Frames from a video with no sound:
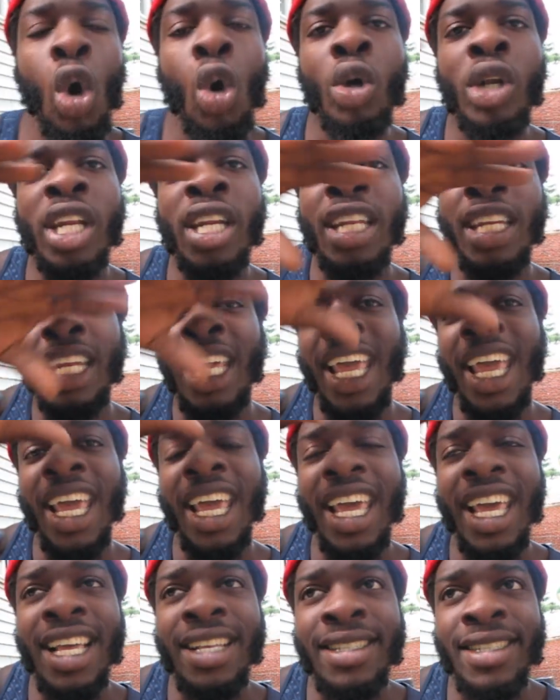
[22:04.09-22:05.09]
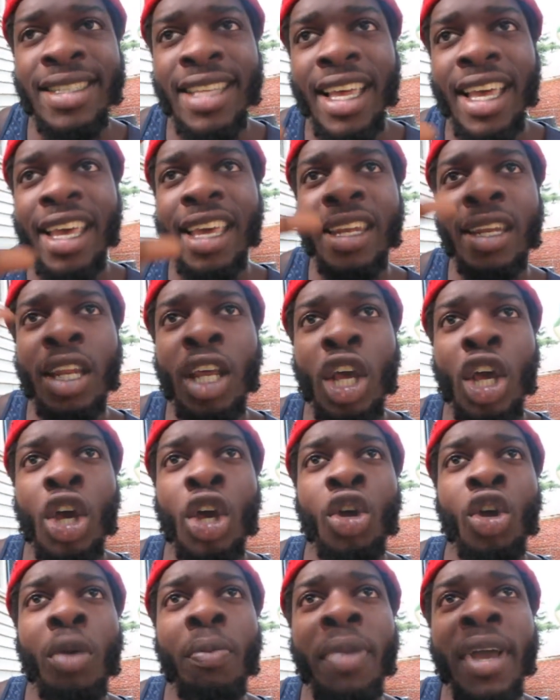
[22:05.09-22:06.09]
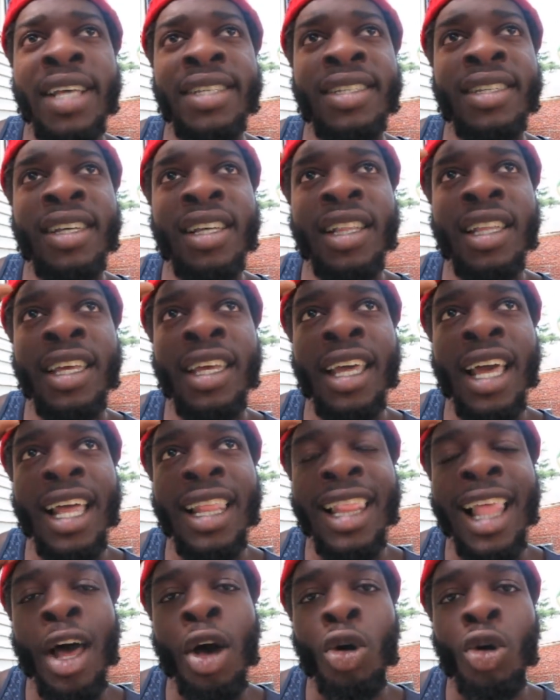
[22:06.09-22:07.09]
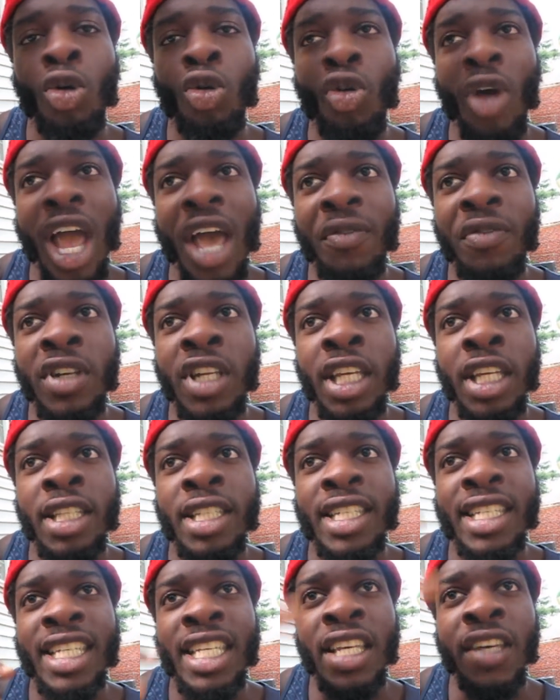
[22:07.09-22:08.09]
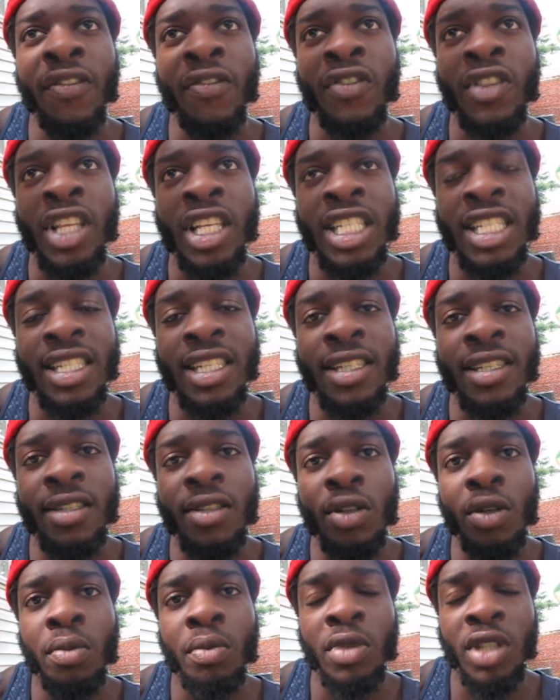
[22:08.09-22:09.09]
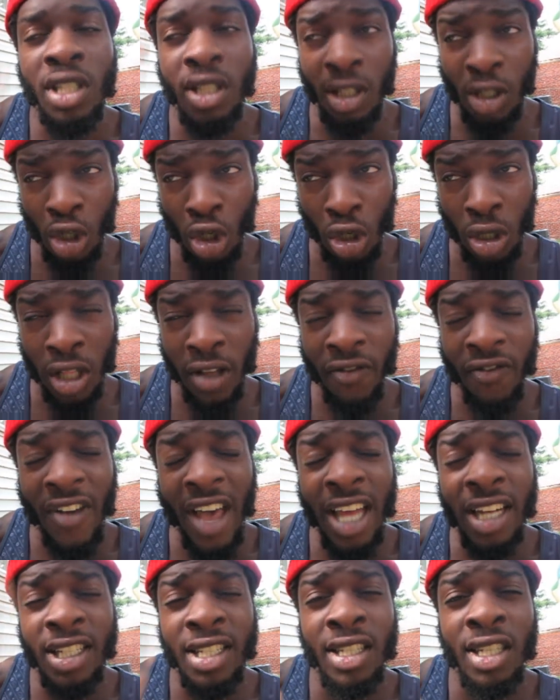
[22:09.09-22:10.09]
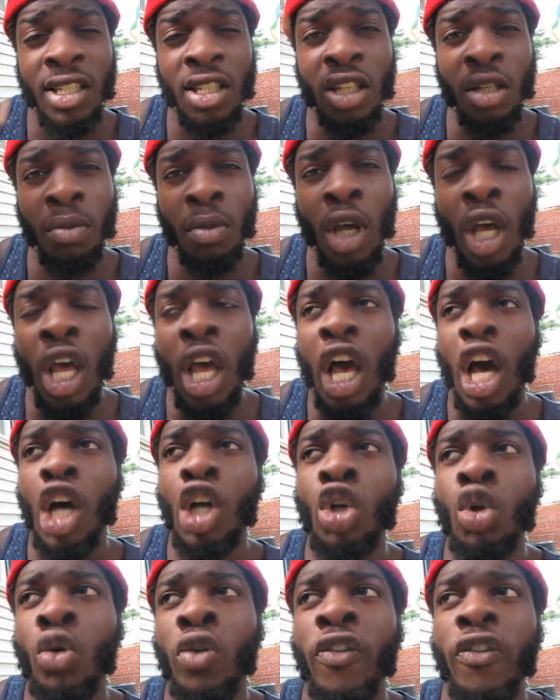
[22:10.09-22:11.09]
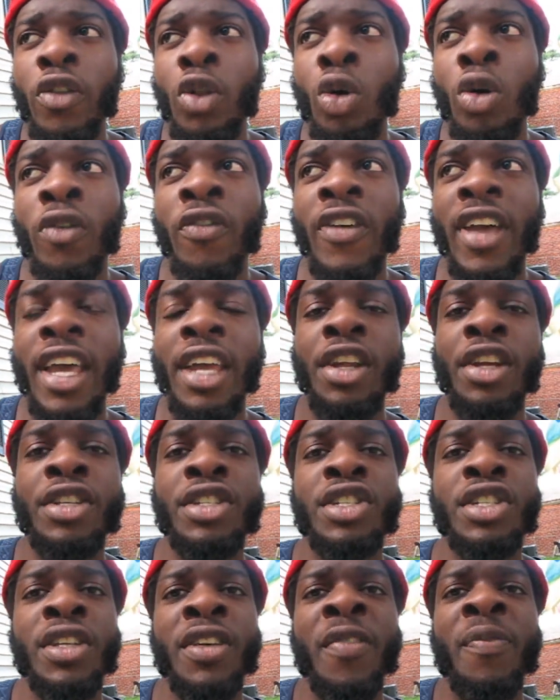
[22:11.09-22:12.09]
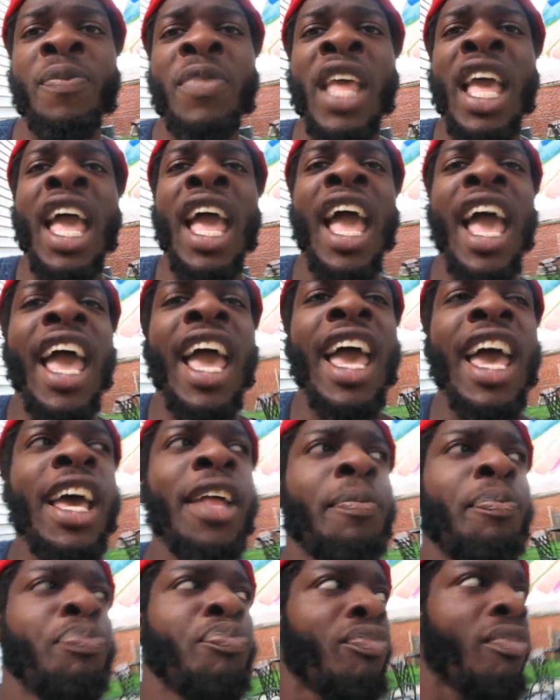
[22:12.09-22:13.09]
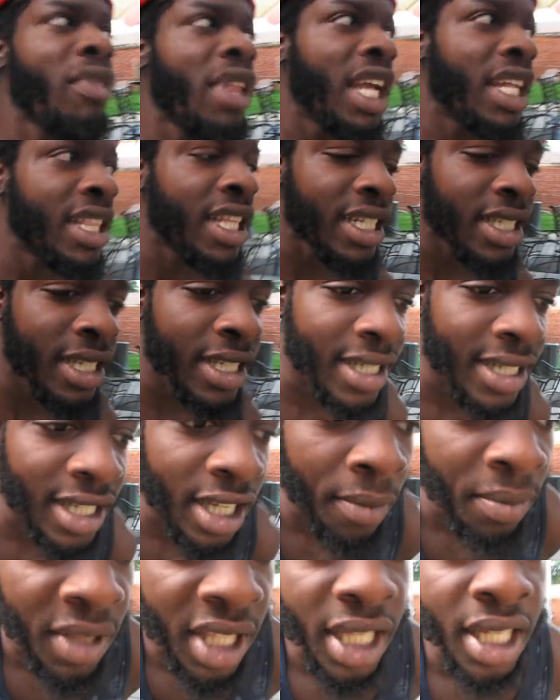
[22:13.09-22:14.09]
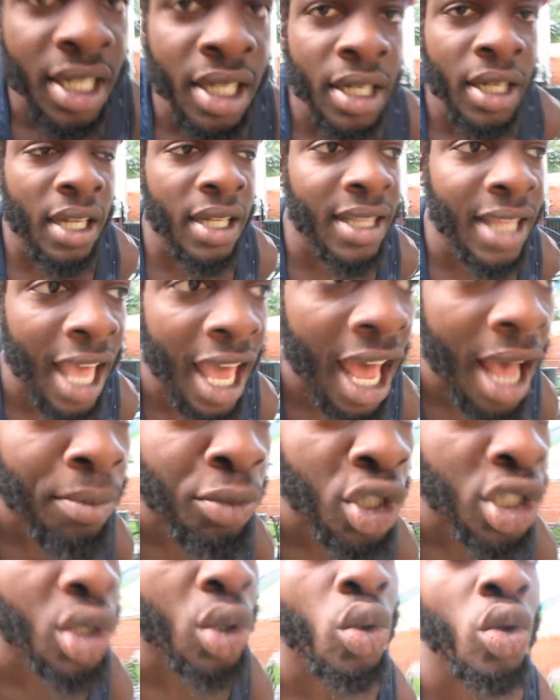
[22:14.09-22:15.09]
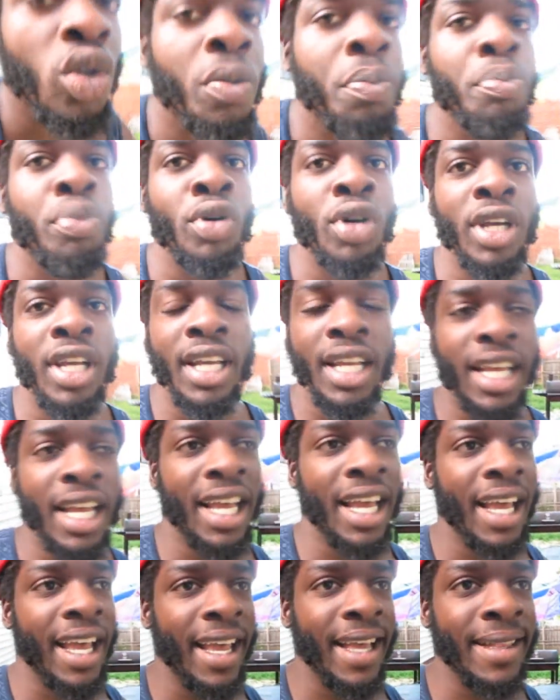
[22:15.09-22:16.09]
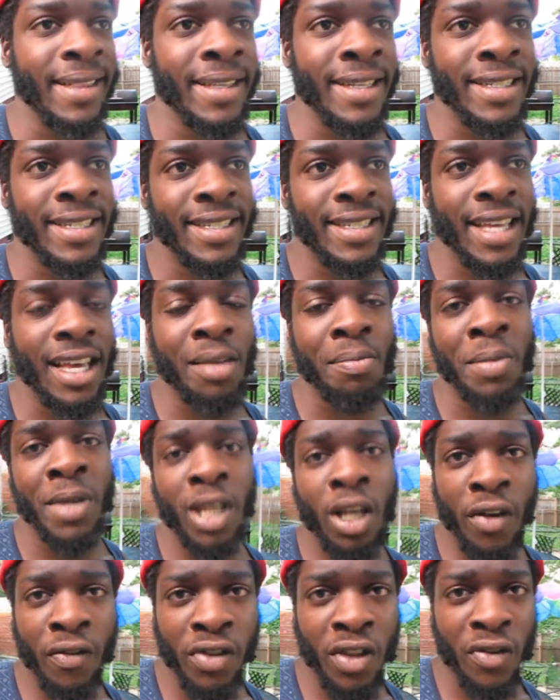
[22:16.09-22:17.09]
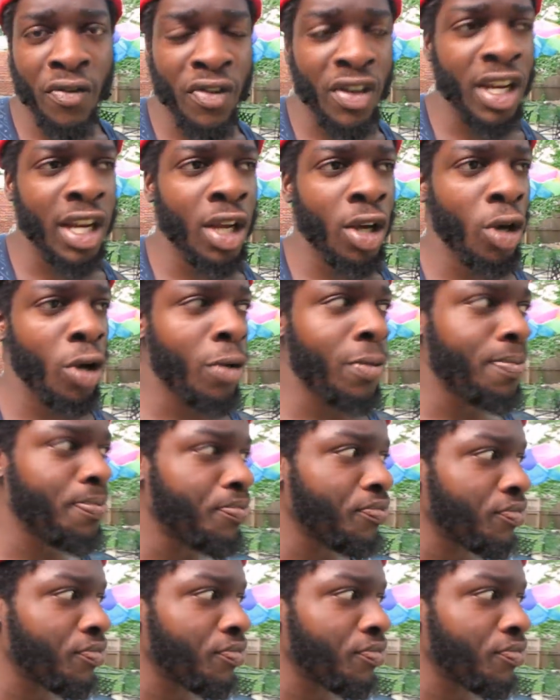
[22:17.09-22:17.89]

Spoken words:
going in a headstand, you're basically allowing gravity to give this system, your lymphatic system, a new flow of energy. And this is something that I'm just going to put in this segment of the video.